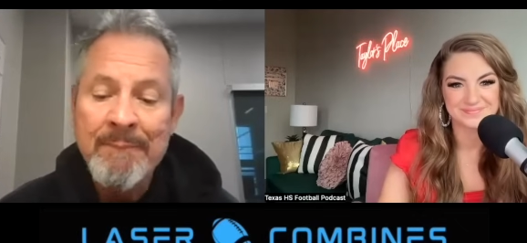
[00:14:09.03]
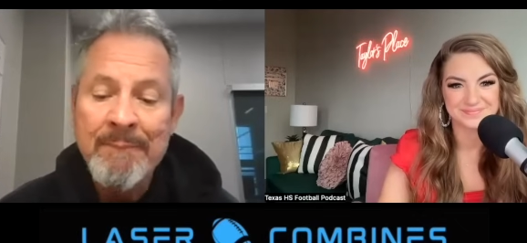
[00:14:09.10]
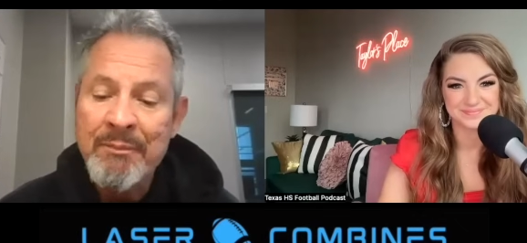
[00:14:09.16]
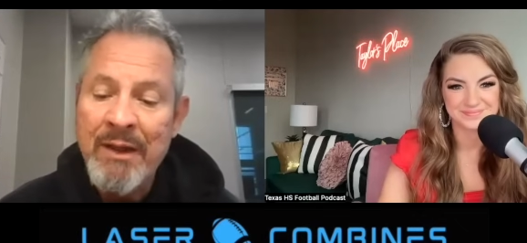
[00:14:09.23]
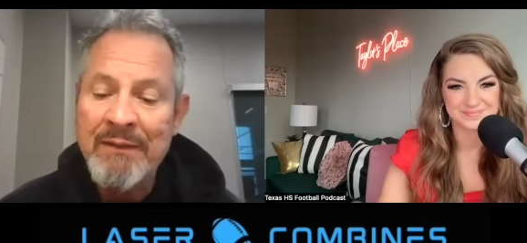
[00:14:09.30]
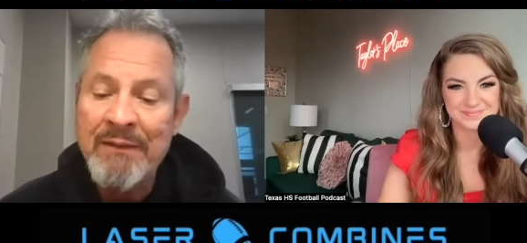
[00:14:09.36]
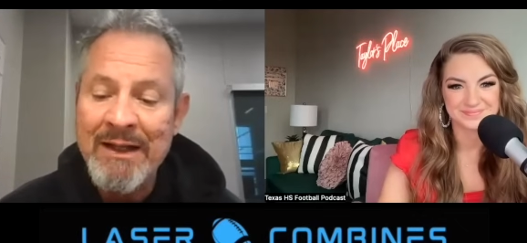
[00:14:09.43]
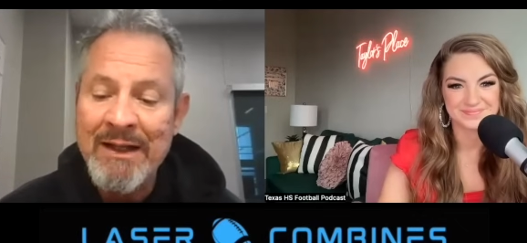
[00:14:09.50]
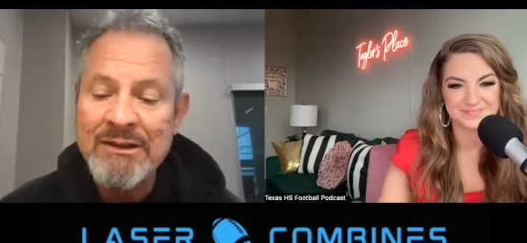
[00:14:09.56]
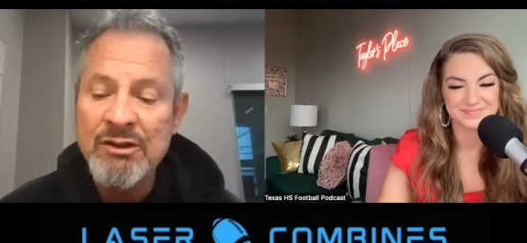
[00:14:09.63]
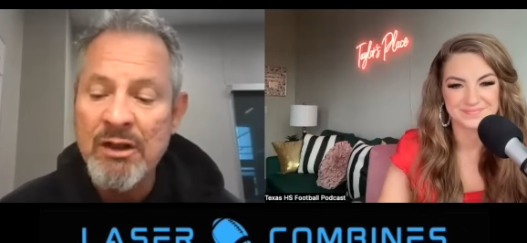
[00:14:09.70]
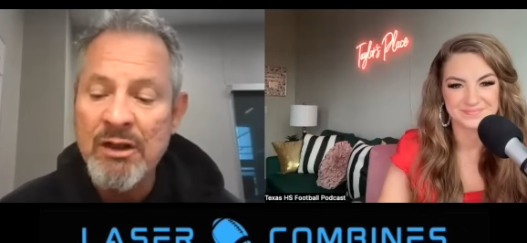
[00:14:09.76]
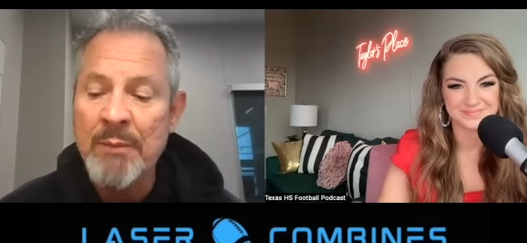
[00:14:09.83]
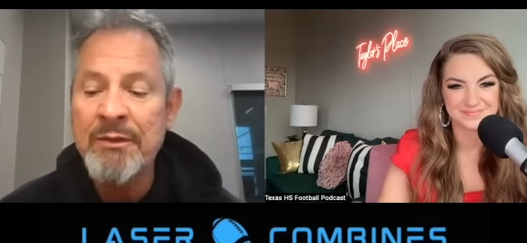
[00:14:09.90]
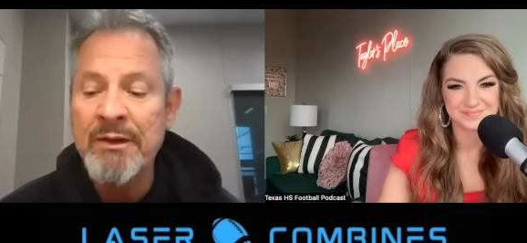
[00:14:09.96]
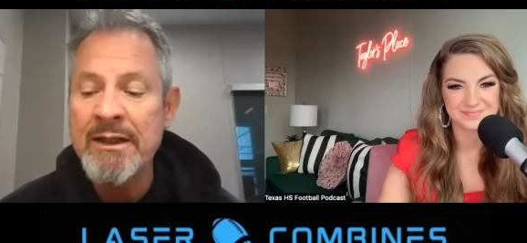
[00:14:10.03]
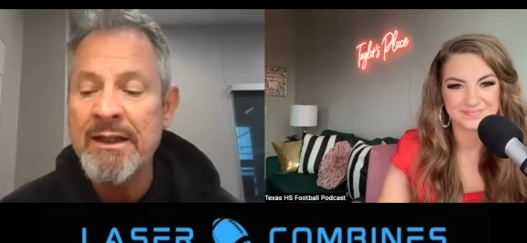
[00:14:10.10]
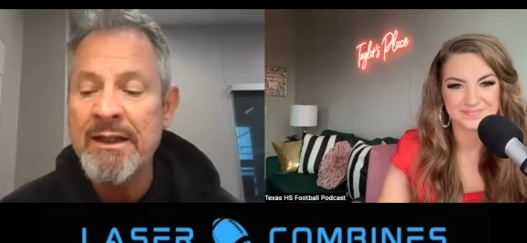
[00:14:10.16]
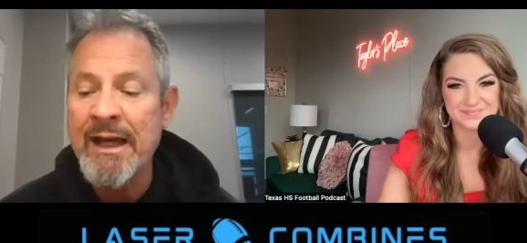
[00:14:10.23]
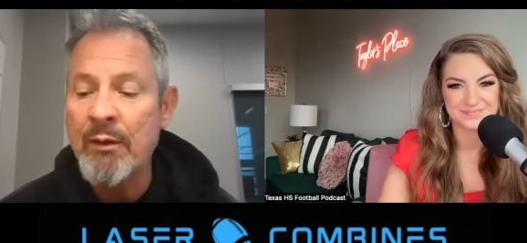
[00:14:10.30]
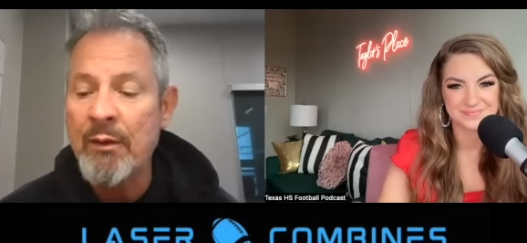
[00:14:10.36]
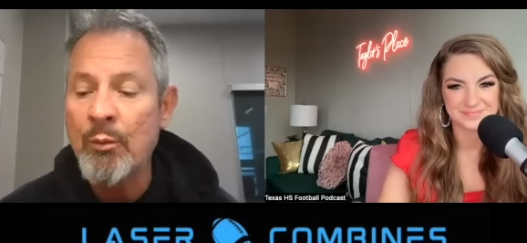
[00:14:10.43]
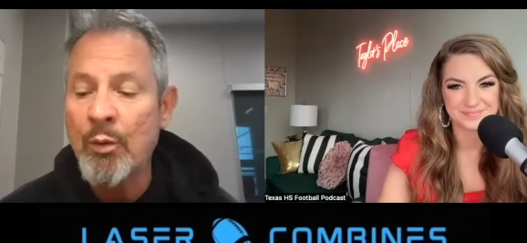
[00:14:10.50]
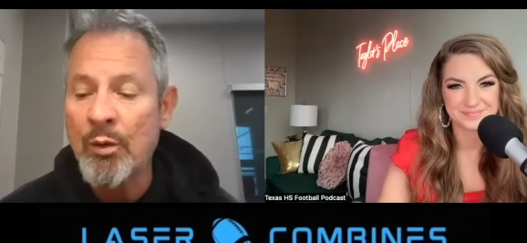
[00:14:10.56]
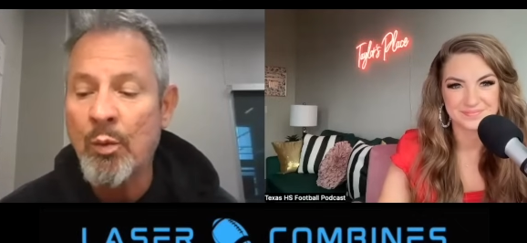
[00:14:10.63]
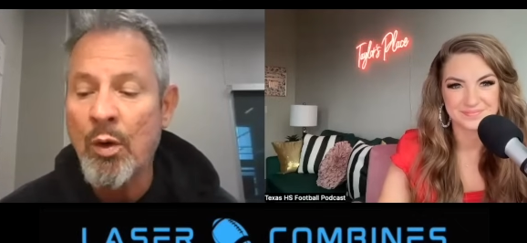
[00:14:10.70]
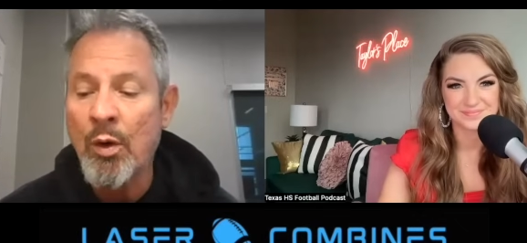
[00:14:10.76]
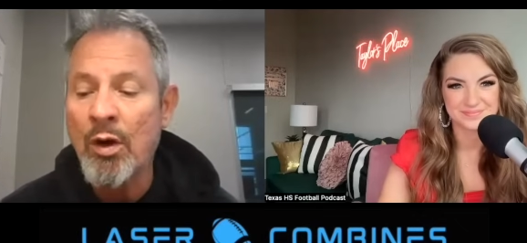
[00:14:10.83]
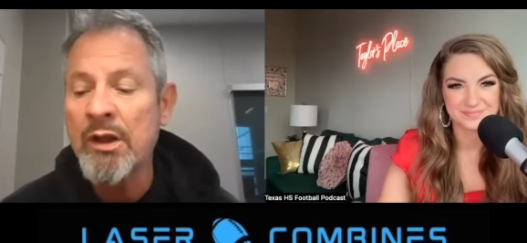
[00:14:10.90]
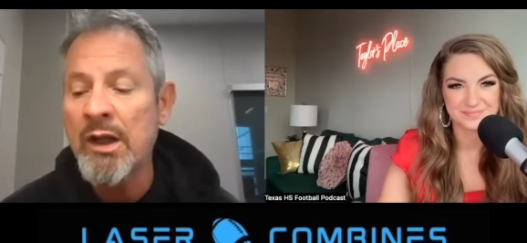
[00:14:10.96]
Speaker 1: and that's something that we're
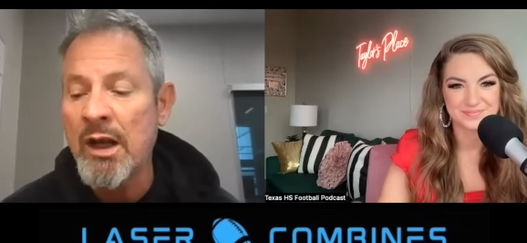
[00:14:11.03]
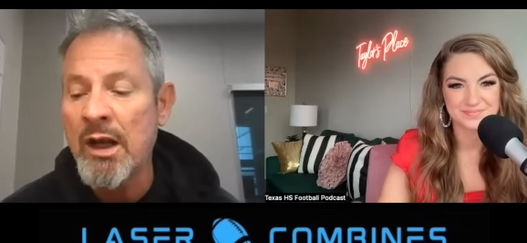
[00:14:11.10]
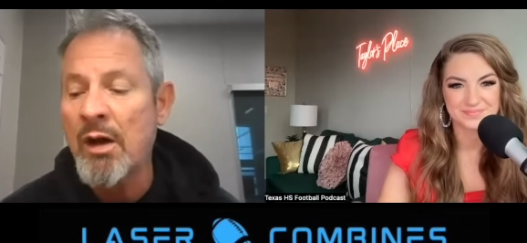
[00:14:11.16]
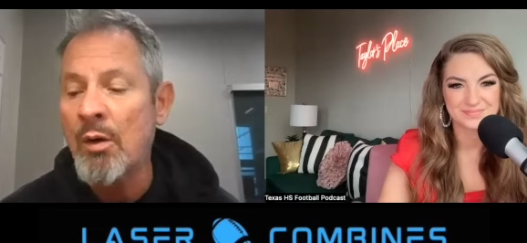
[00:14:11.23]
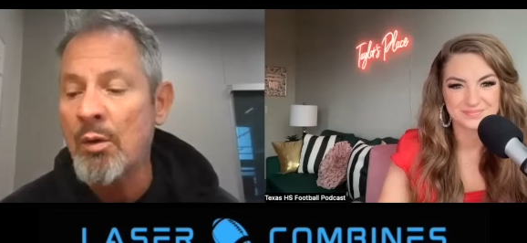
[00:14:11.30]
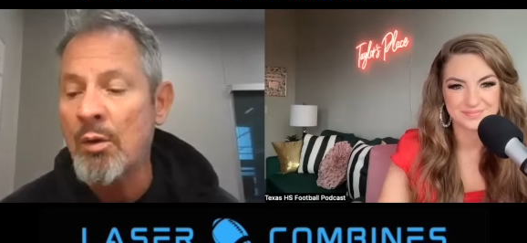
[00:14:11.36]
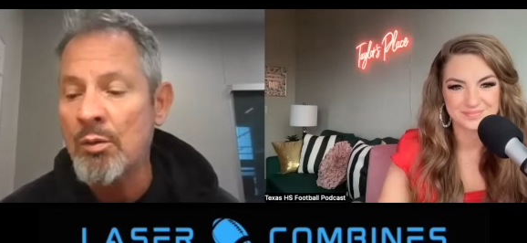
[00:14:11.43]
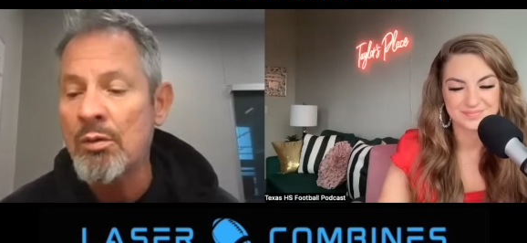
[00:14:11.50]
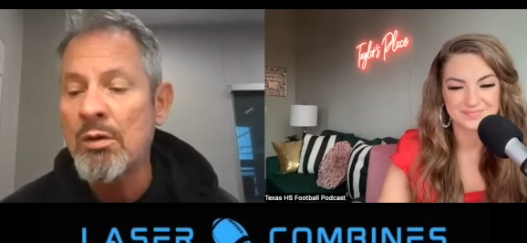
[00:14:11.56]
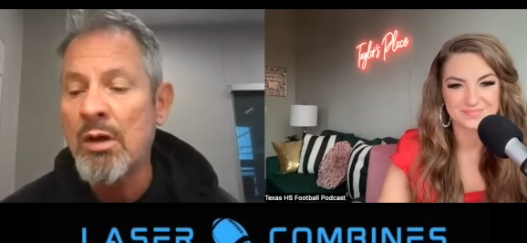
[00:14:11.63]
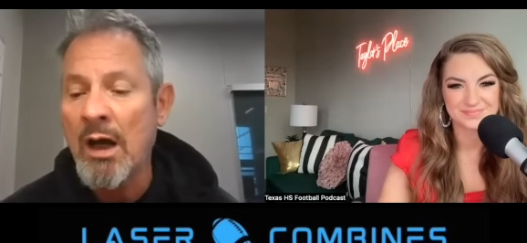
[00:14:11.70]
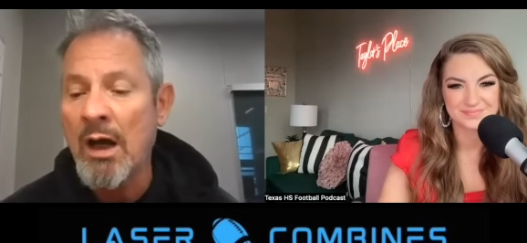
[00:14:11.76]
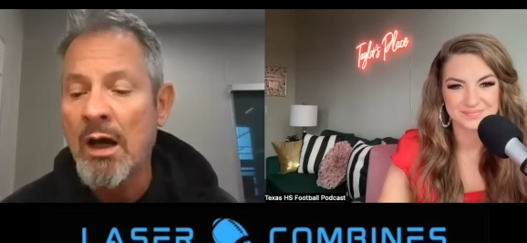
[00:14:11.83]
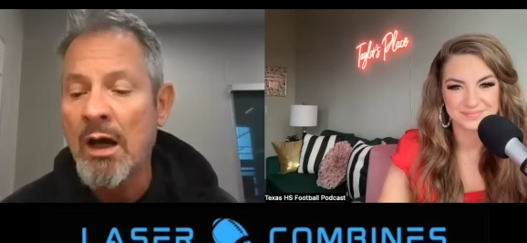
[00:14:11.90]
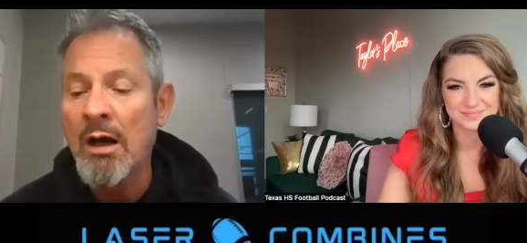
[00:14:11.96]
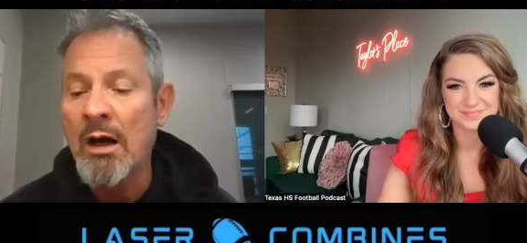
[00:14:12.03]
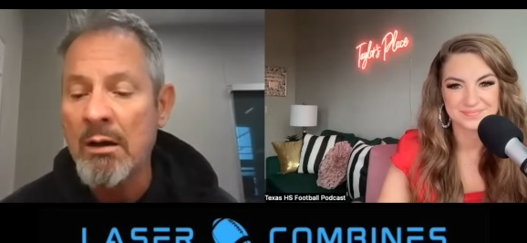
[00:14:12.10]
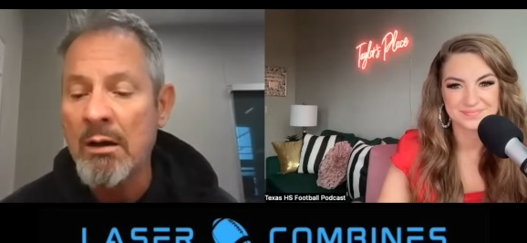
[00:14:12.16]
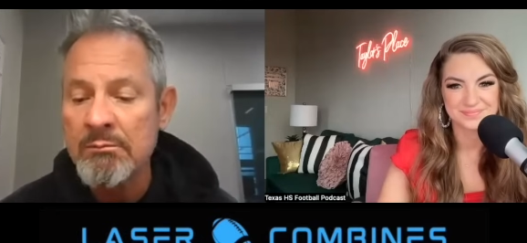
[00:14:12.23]
working on uh,